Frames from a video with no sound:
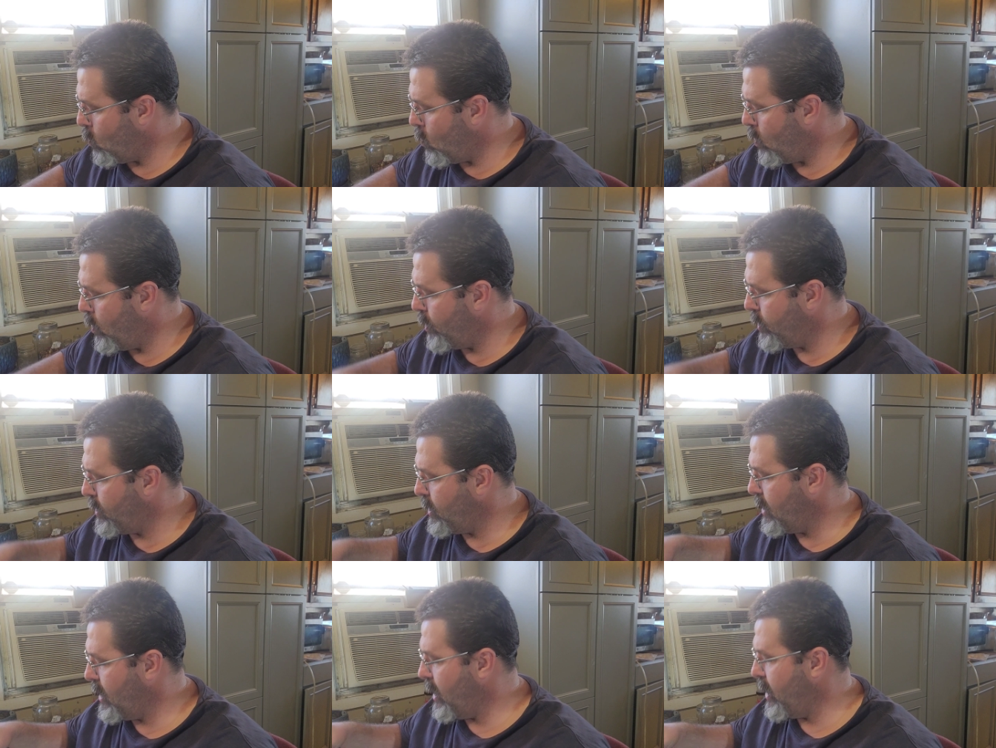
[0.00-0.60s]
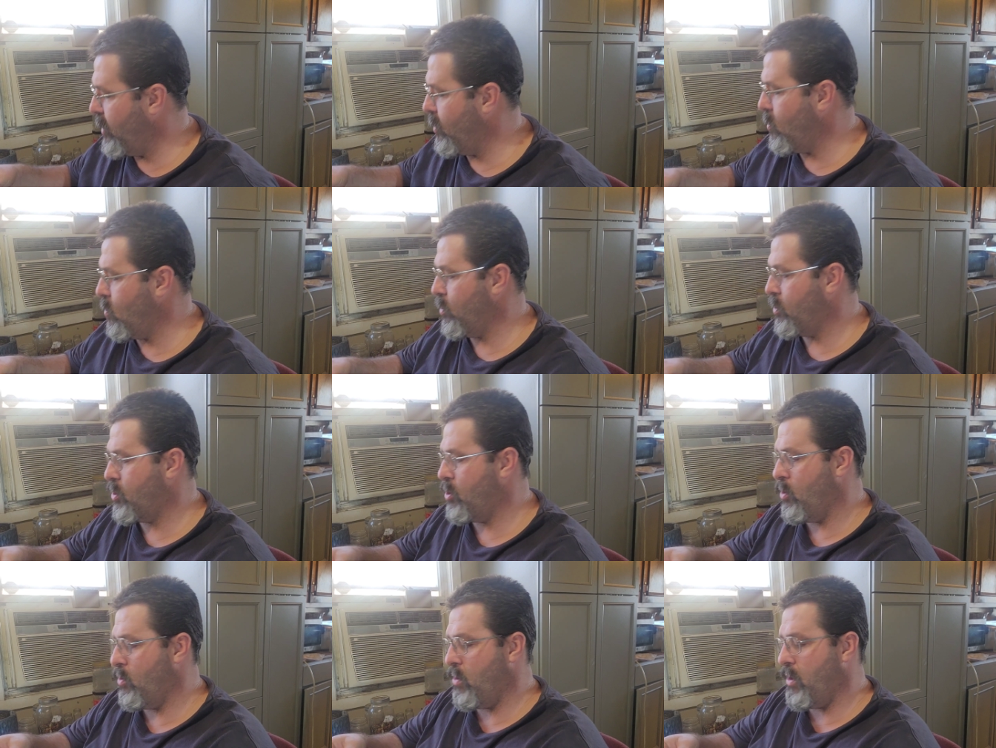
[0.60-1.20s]
1 year or
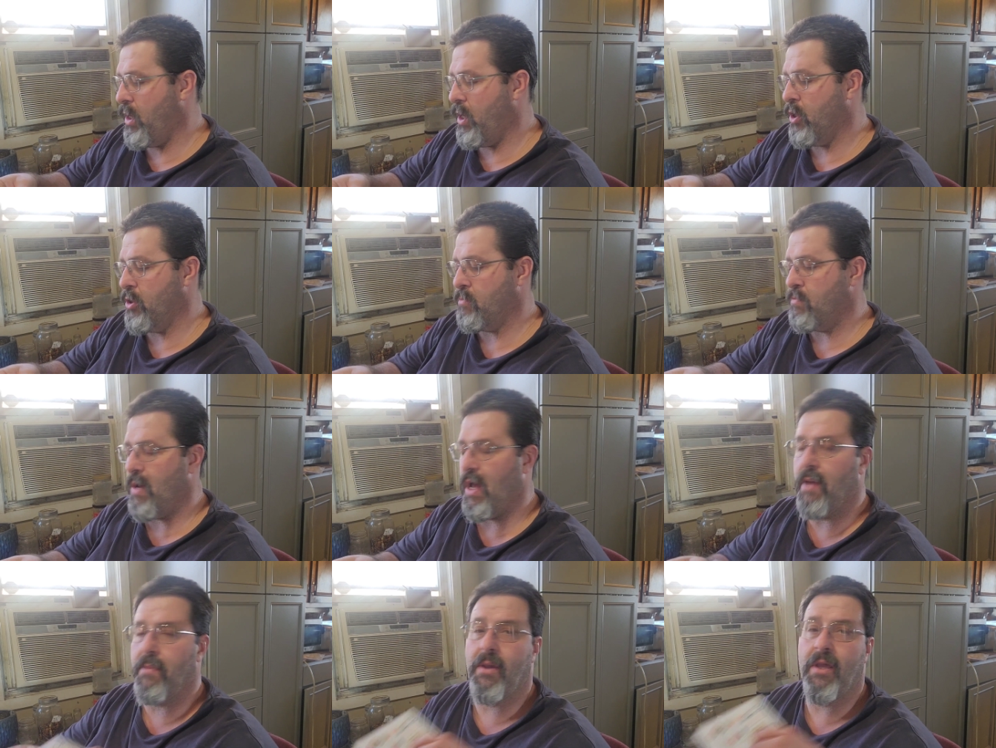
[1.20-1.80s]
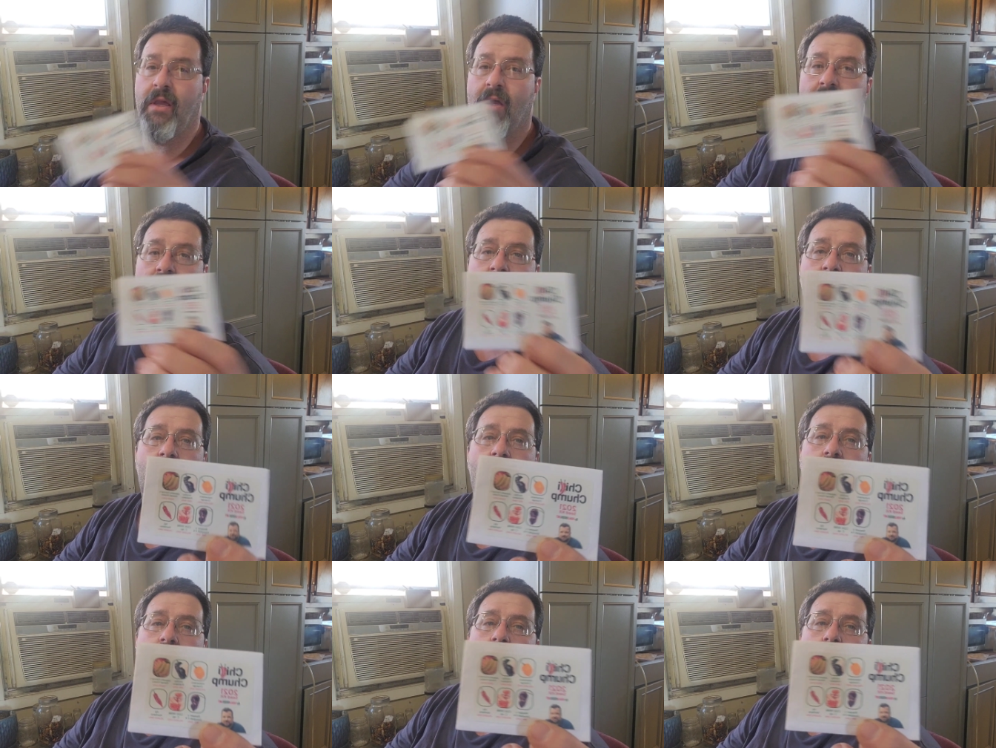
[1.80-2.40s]
2 years maybe
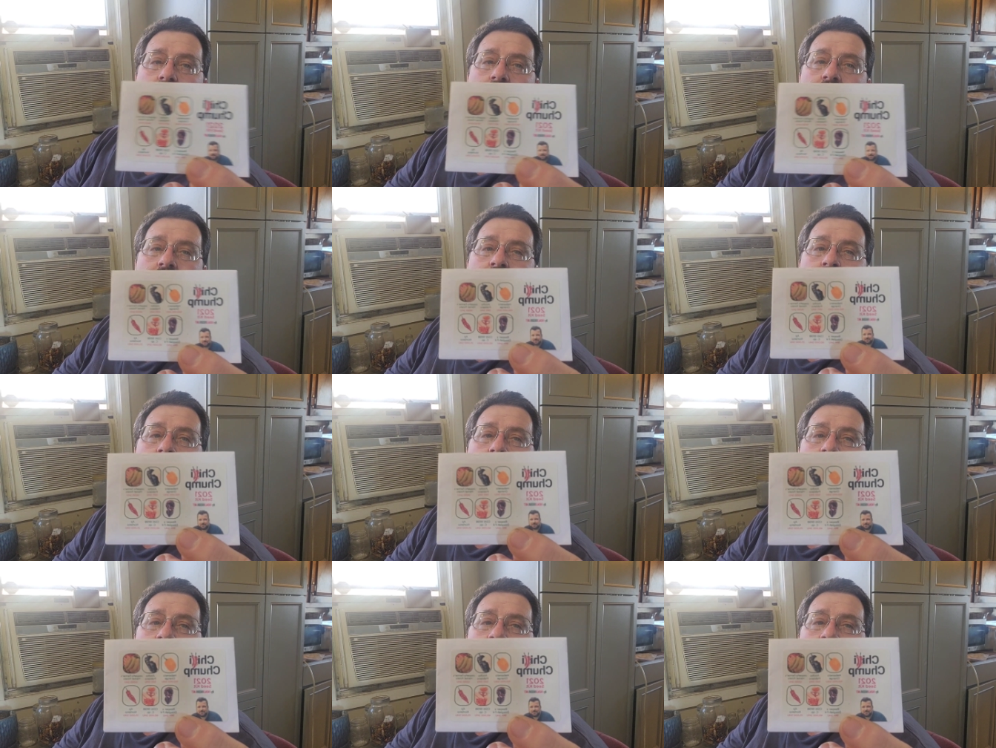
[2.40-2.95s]
order some